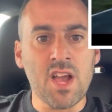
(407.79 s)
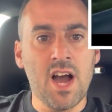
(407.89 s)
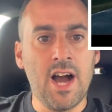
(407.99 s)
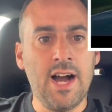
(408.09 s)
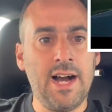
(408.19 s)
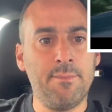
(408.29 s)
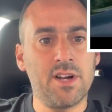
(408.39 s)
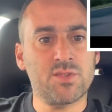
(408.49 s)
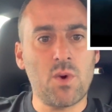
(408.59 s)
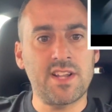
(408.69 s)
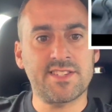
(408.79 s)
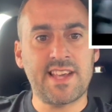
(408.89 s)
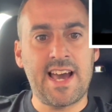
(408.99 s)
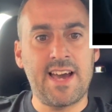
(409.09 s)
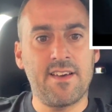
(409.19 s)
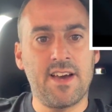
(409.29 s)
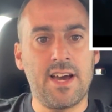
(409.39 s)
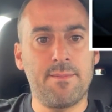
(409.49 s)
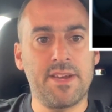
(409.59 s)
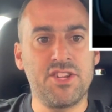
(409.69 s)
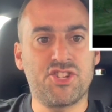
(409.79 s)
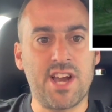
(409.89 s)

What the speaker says: As well as that, in